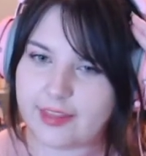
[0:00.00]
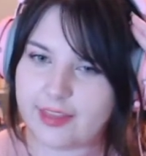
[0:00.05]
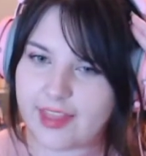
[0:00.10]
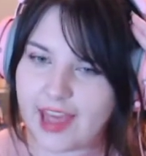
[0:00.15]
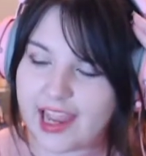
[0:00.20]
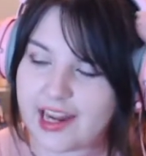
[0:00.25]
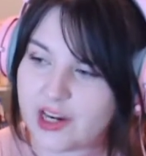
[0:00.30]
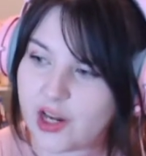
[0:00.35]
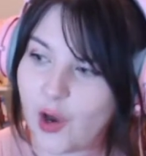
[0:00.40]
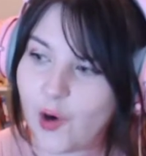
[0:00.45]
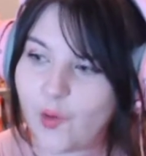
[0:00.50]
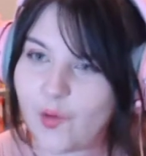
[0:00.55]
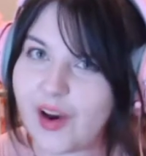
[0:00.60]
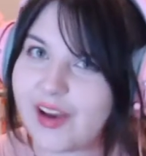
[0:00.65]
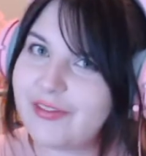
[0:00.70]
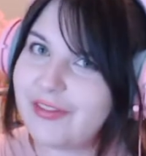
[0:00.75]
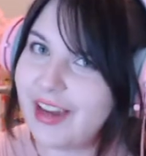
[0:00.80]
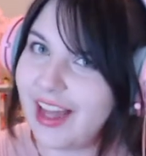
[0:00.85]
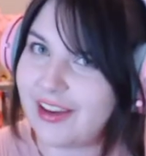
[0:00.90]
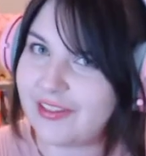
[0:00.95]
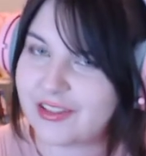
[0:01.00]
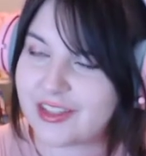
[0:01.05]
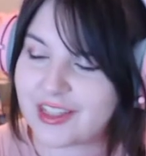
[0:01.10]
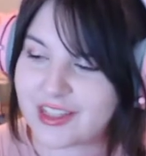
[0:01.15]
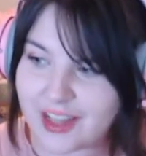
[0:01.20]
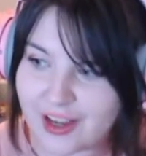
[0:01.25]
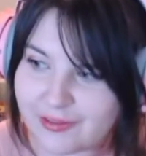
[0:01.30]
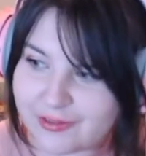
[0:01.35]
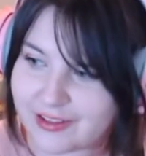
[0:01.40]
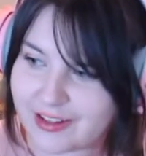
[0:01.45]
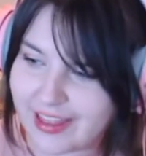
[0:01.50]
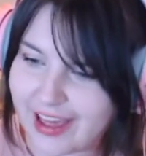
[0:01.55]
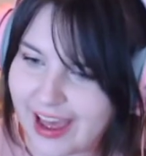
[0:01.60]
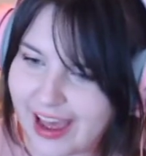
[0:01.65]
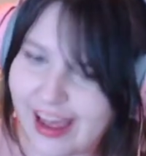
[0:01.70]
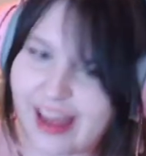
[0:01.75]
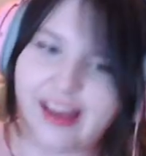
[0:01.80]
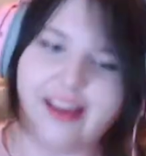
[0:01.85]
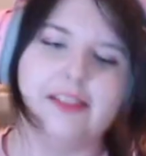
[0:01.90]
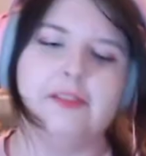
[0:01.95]
They know I've left stuff
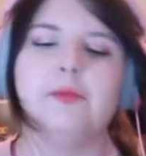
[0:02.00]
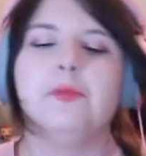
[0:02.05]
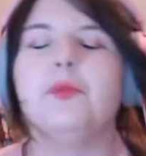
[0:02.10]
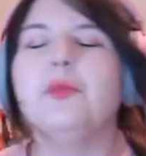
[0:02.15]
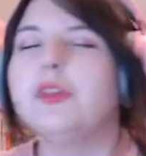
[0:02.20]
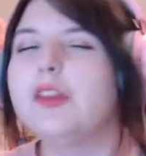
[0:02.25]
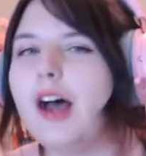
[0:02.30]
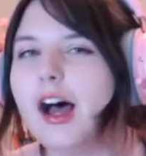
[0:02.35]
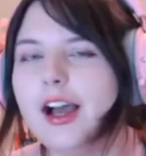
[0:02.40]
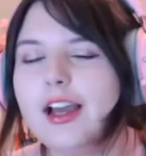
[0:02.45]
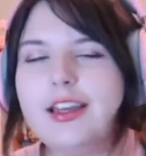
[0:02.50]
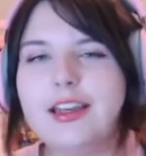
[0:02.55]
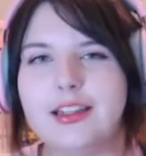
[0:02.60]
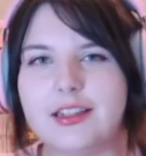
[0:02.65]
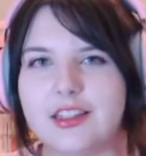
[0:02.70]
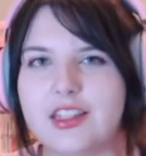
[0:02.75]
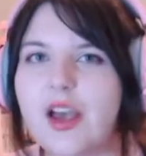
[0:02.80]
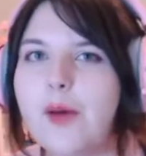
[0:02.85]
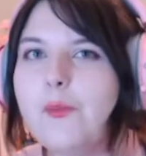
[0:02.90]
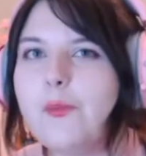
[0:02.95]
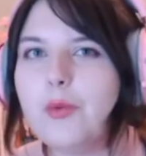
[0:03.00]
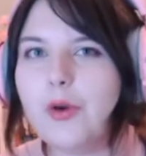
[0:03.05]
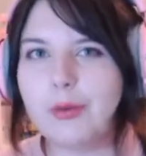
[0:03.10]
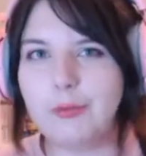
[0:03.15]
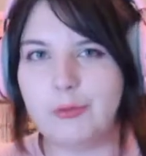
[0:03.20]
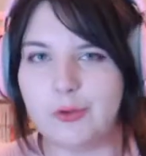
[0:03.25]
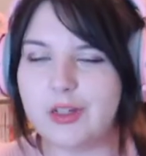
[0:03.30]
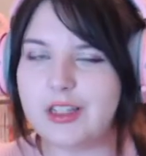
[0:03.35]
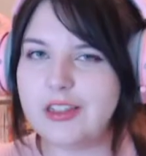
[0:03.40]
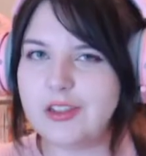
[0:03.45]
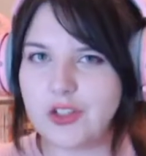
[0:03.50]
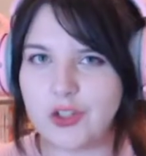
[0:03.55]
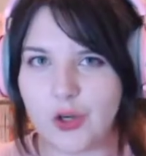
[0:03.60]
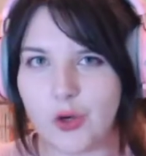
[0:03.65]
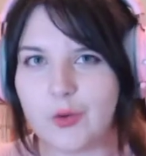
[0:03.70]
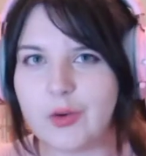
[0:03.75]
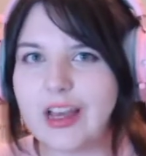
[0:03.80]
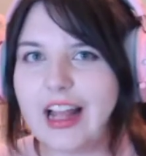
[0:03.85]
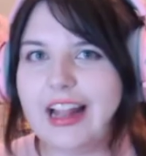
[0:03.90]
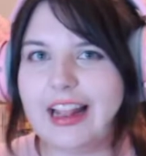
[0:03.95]
there. I at some point will need to
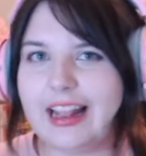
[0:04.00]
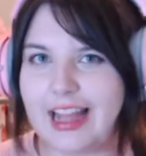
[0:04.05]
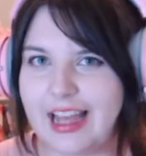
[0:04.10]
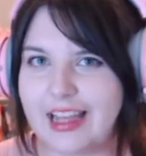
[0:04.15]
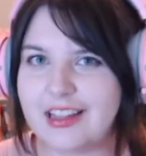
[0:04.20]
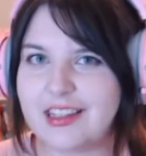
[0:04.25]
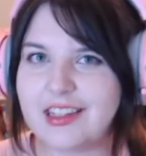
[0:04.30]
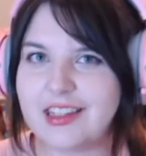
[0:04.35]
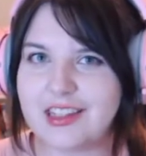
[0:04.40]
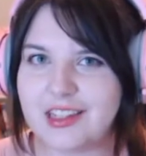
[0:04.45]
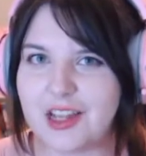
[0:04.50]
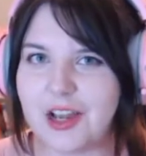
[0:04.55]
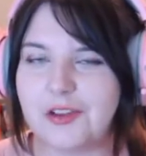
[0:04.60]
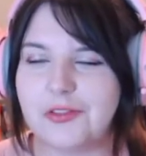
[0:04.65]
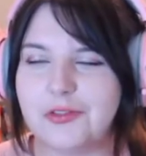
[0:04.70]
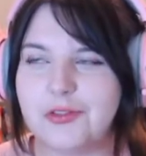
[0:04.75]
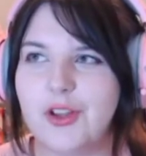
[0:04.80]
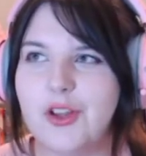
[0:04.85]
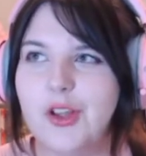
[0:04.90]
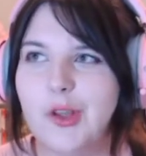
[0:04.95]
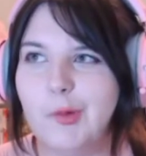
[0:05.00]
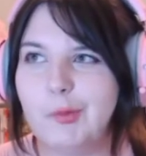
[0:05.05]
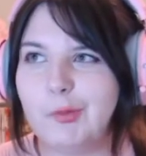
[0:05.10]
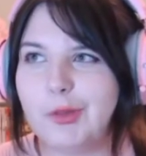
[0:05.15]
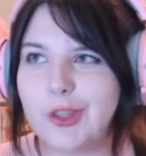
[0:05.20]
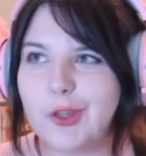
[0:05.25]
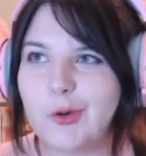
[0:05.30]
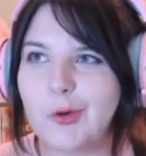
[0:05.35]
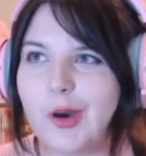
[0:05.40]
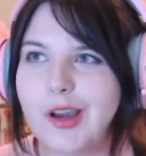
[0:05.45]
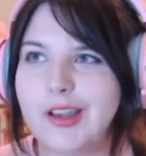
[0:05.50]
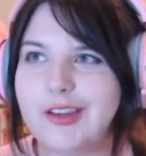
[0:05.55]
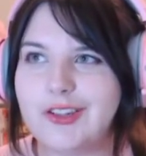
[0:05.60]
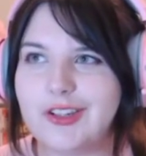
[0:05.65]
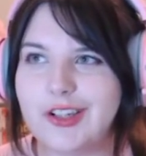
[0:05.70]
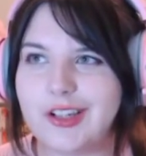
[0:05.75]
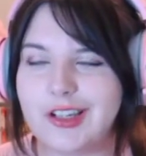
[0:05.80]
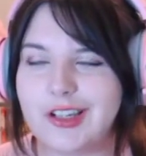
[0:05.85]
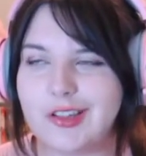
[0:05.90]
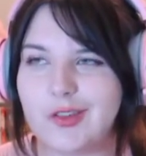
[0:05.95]
go collect stuff. But the
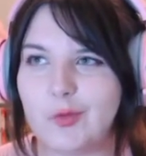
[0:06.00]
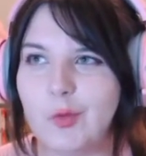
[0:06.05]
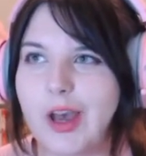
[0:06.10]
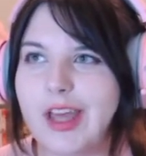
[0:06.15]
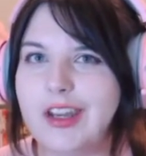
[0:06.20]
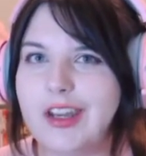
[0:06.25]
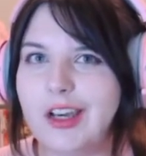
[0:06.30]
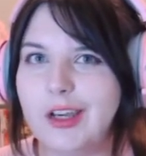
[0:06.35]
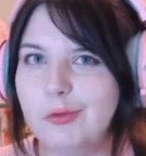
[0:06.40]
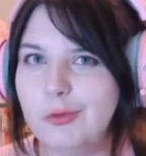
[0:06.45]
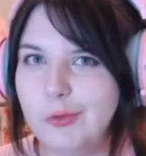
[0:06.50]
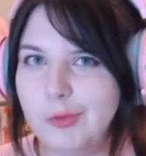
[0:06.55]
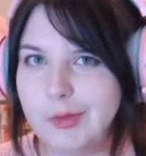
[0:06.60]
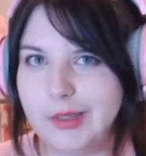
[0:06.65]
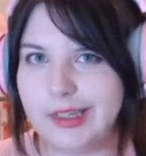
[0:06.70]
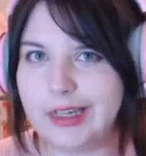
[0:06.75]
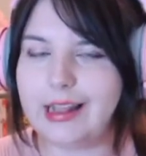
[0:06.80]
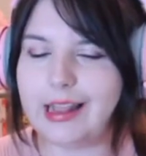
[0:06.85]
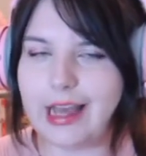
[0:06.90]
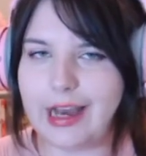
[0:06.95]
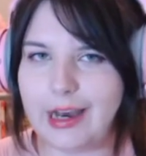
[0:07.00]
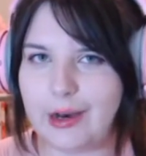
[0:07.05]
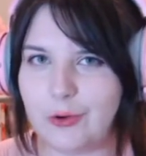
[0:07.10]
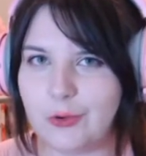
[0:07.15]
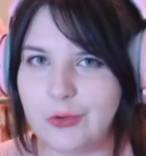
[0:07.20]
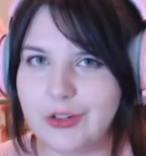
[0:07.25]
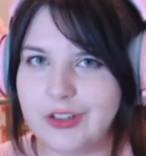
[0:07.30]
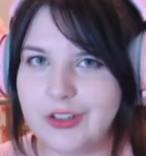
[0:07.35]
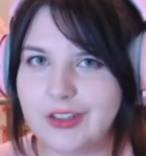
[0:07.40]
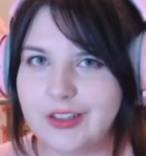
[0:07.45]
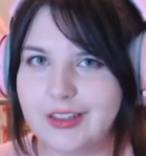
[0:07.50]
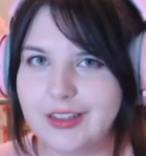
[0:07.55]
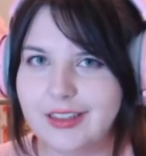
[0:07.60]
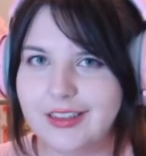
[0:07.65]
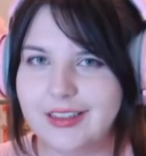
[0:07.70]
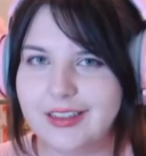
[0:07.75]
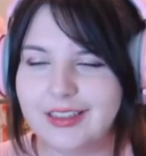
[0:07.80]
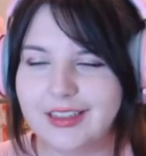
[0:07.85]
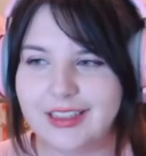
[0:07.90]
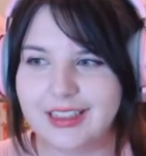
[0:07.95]
question is when I will be allowed.
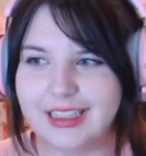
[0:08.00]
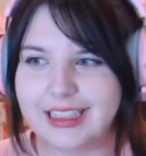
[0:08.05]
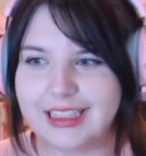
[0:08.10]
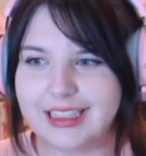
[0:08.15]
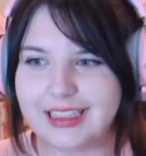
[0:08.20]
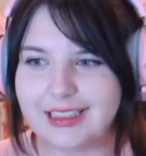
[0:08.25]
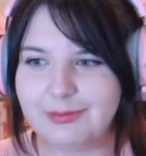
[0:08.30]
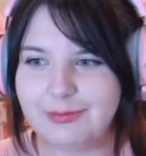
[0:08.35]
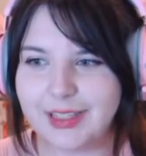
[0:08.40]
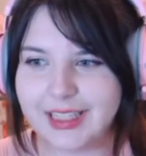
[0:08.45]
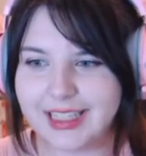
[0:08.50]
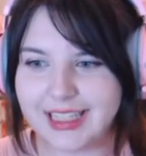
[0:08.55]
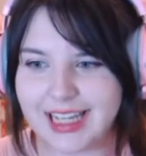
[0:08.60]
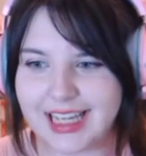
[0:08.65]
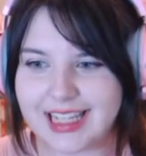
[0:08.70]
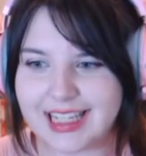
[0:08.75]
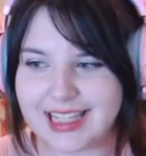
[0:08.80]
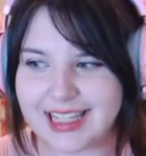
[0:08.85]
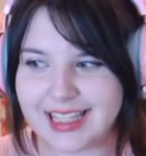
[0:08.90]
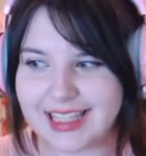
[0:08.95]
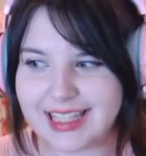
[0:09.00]
Because...